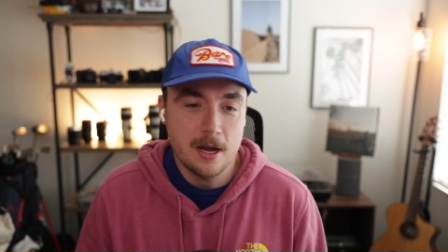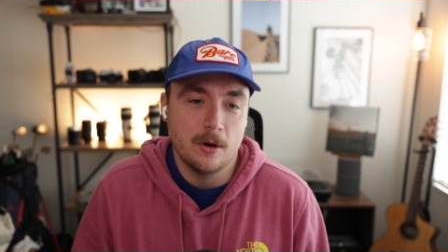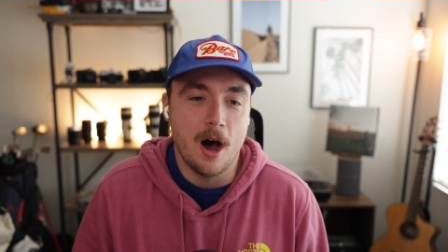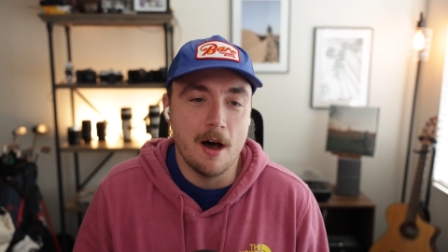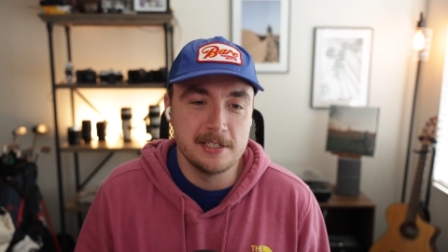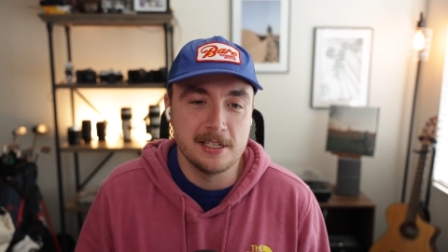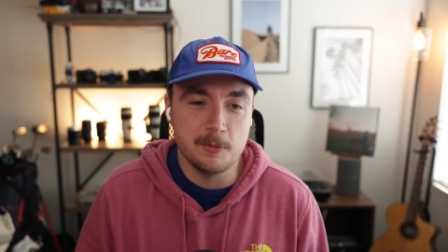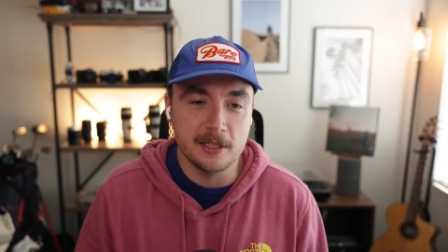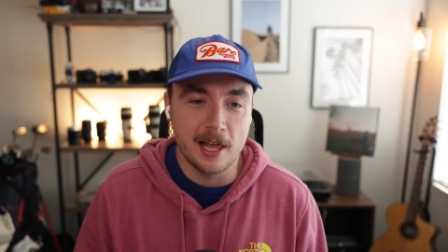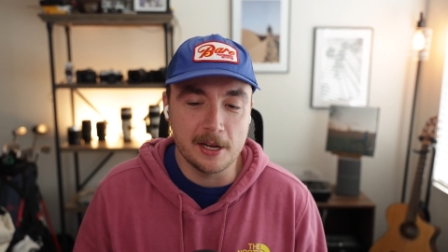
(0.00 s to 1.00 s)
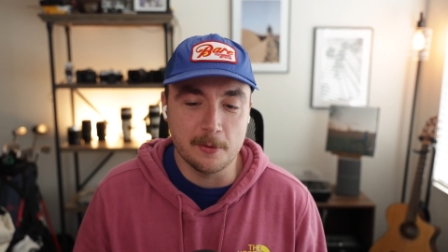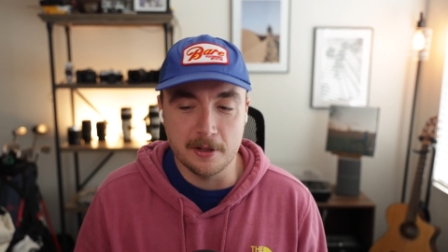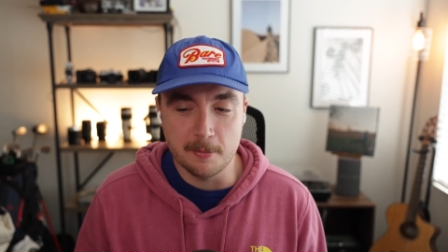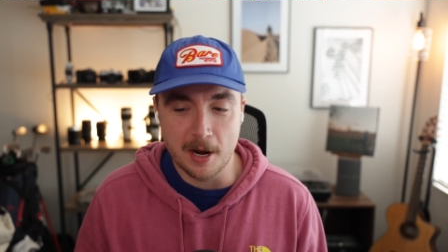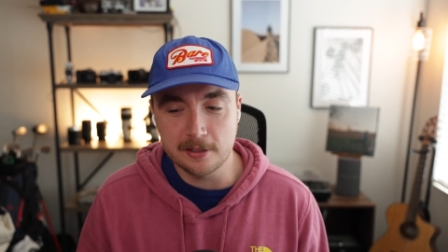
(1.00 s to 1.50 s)
Obviously, we like it when
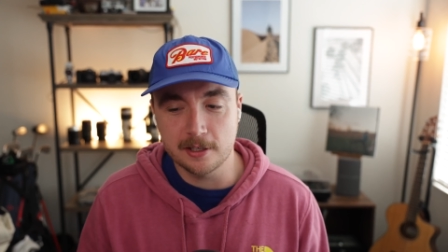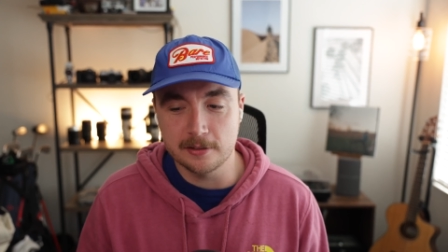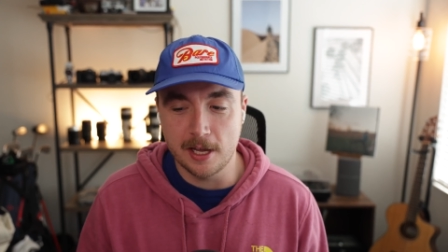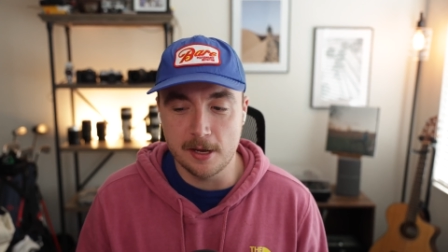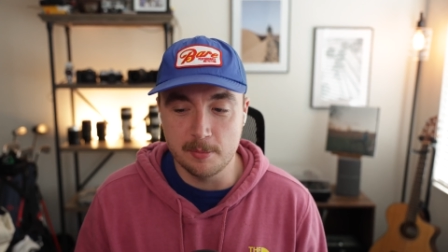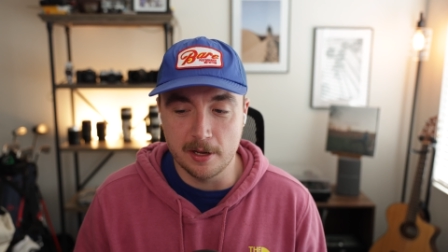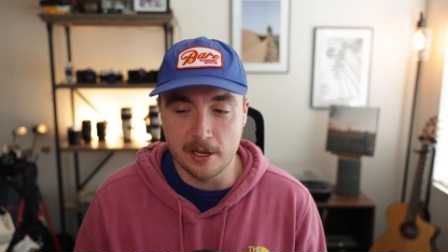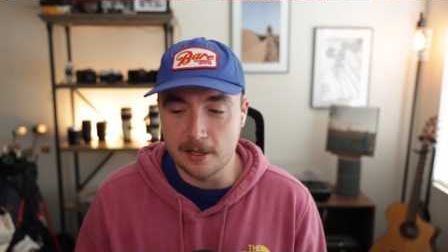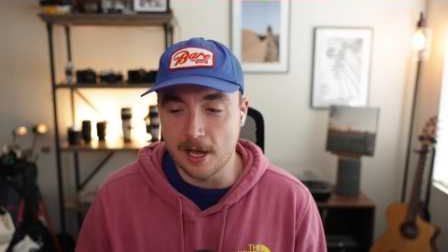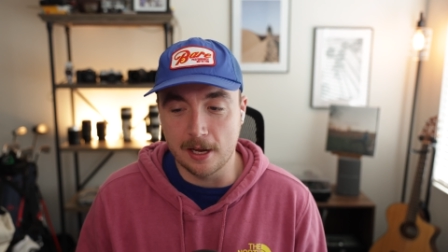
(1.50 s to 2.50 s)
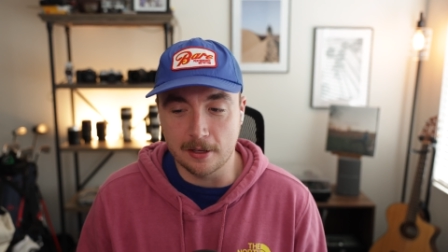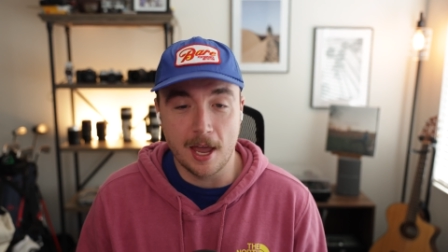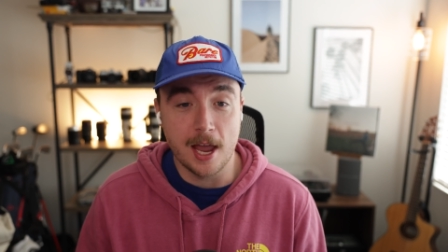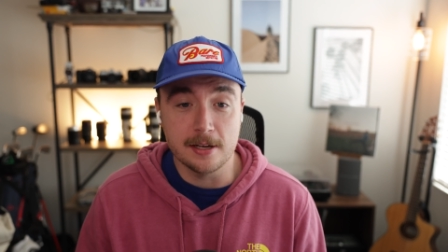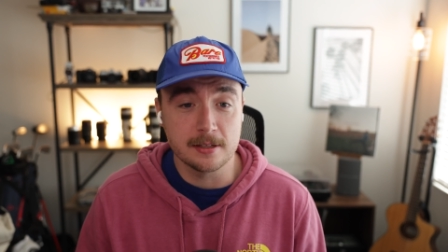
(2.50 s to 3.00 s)
they're mic'd all day, but in that
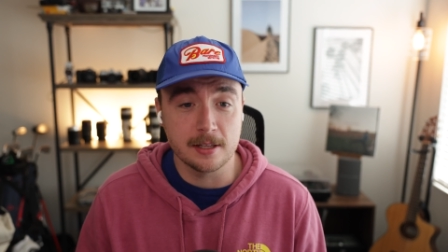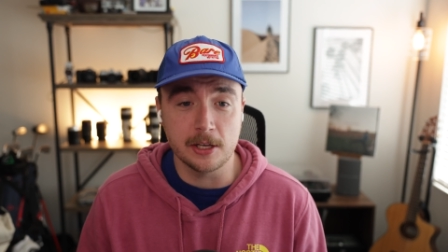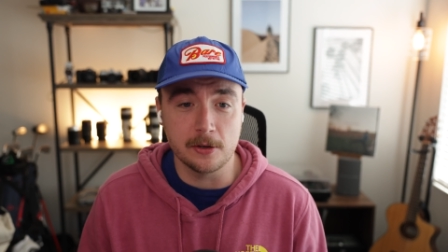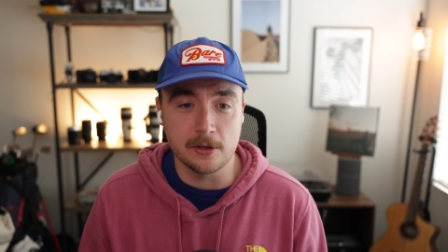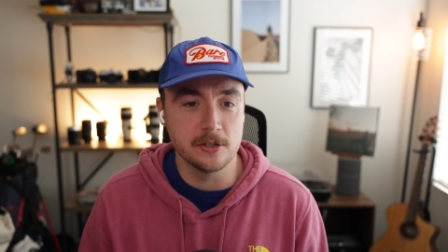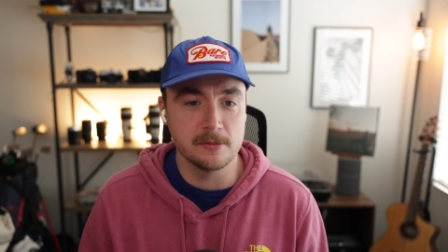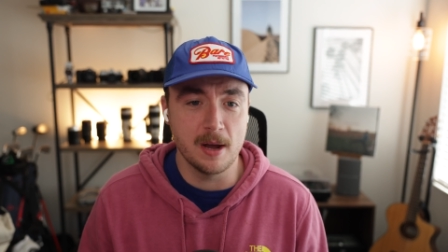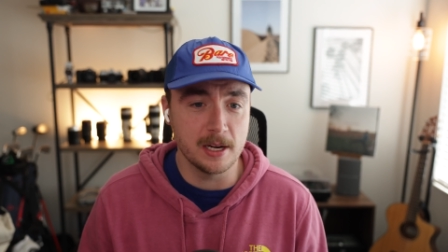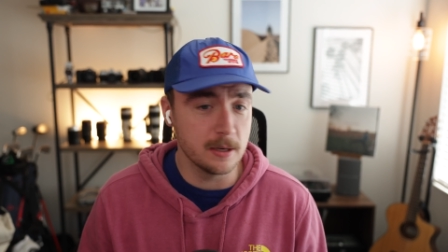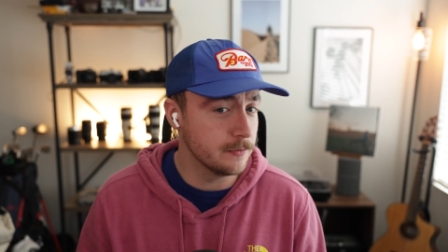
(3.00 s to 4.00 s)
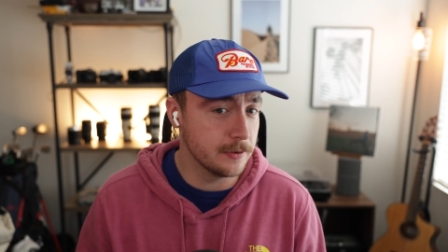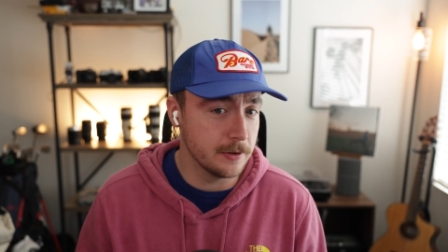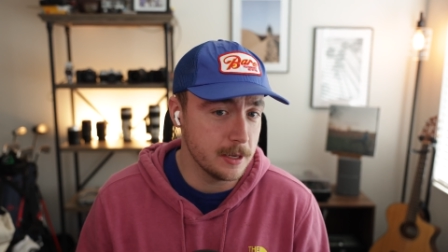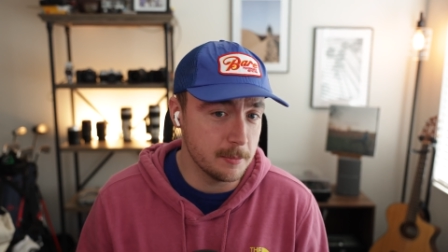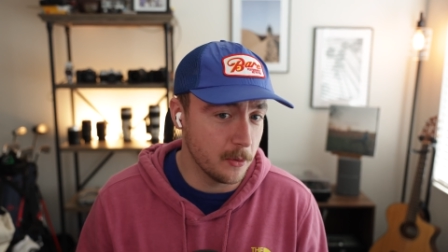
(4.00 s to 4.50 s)
case, like you can just mic them for
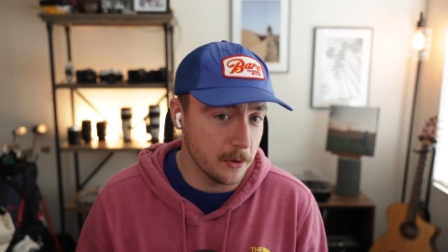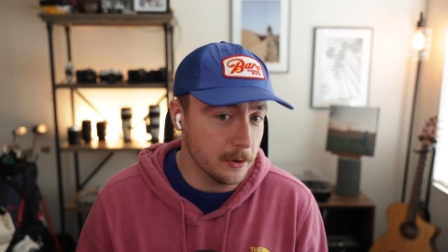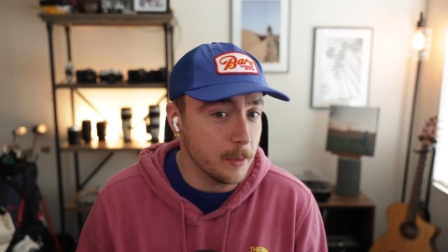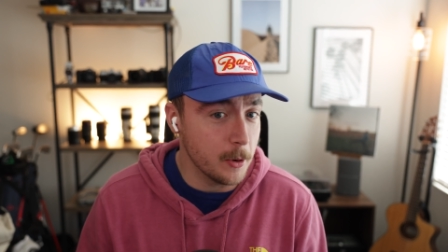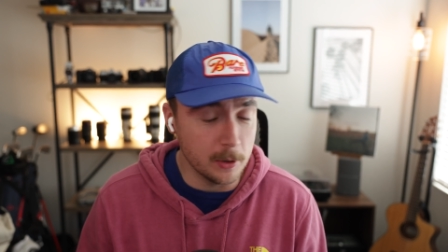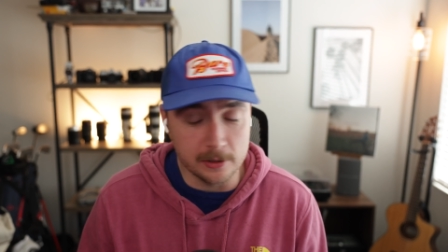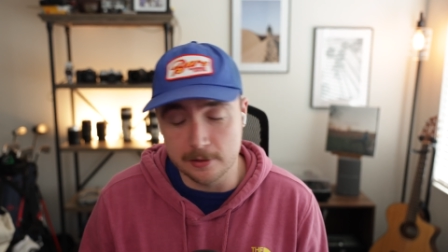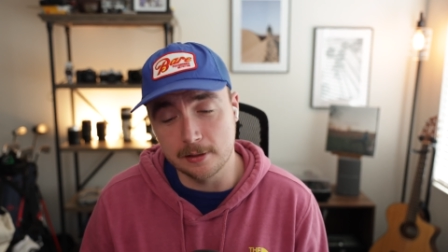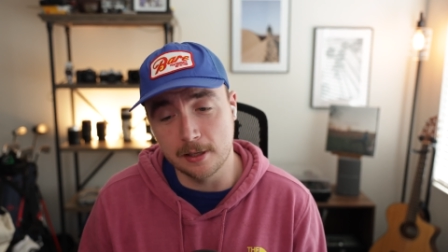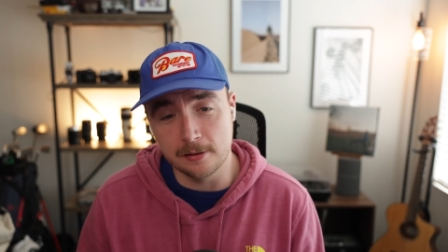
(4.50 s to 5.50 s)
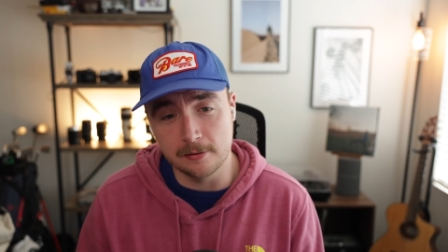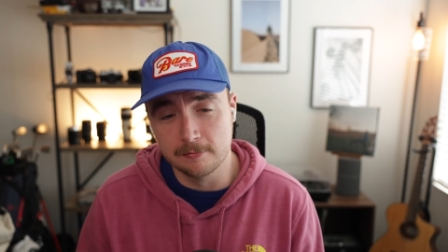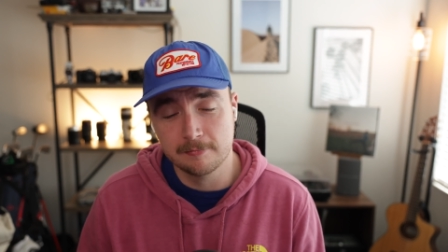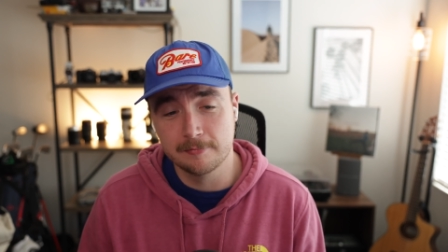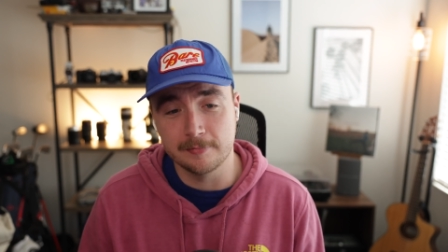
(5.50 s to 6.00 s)
the important moments and then
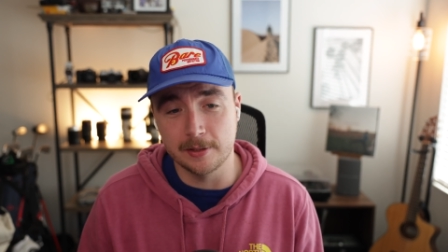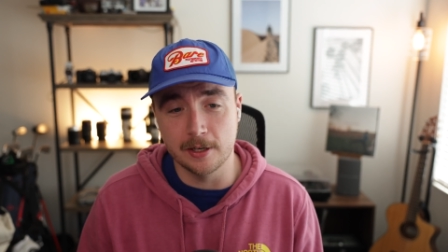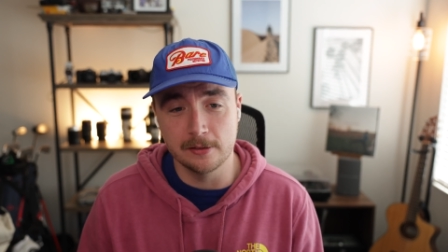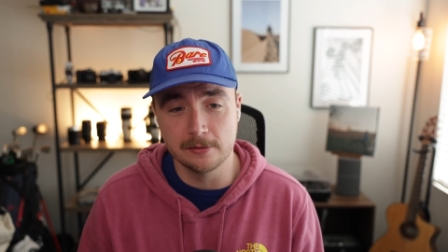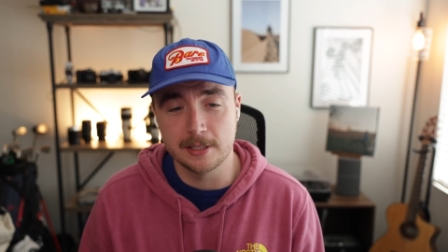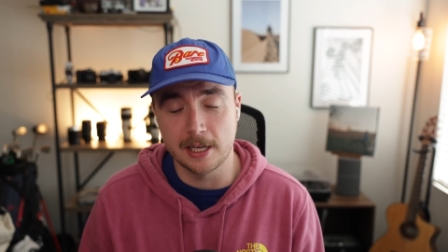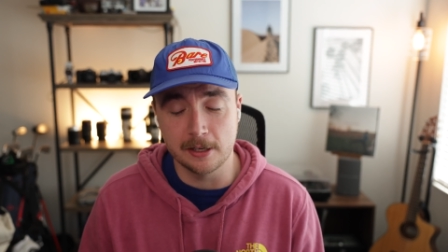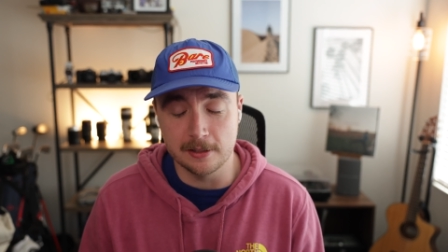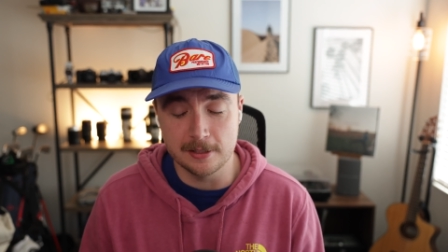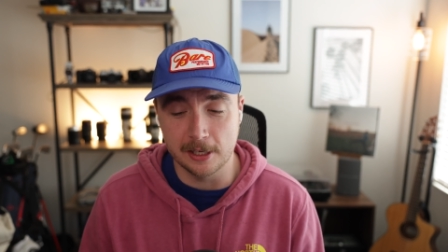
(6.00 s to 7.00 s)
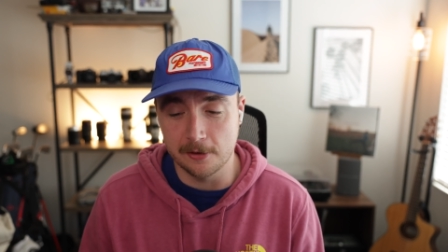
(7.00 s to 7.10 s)
you know take it take it right